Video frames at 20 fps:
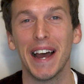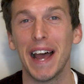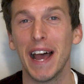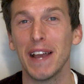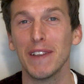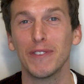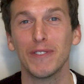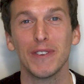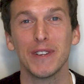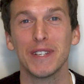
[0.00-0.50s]

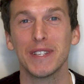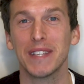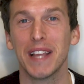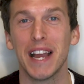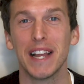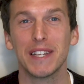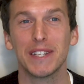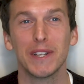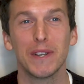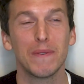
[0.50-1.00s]
As for a
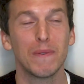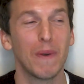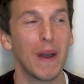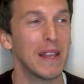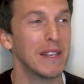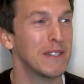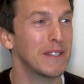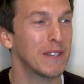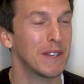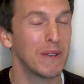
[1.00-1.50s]
statue,
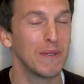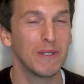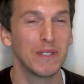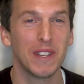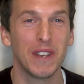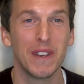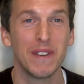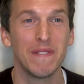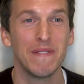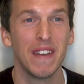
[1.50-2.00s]
when's too
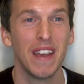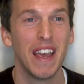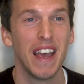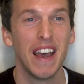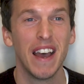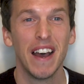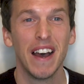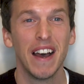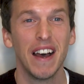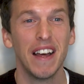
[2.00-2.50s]
soon?
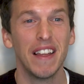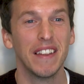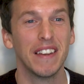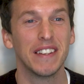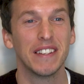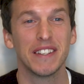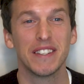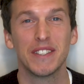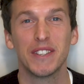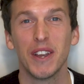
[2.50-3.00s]
I
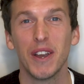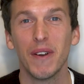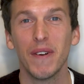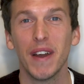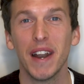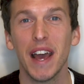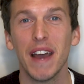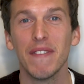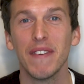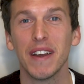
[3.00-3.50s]
think just do it
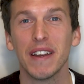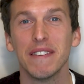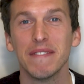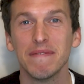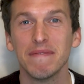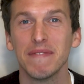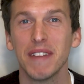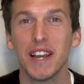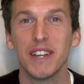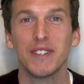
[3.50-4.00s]
whenever.
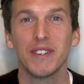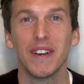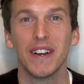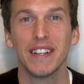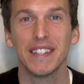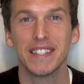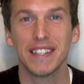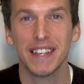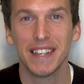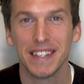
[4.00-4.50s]
There's your
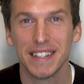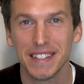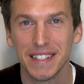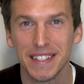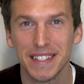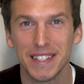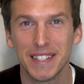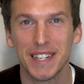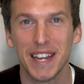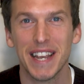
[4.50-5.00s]
answer.
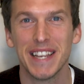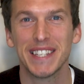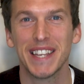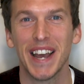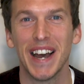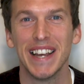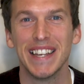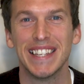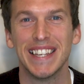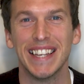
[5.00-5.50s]
Cheers,
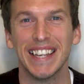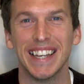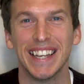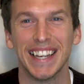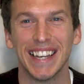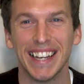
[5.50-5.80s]
guys.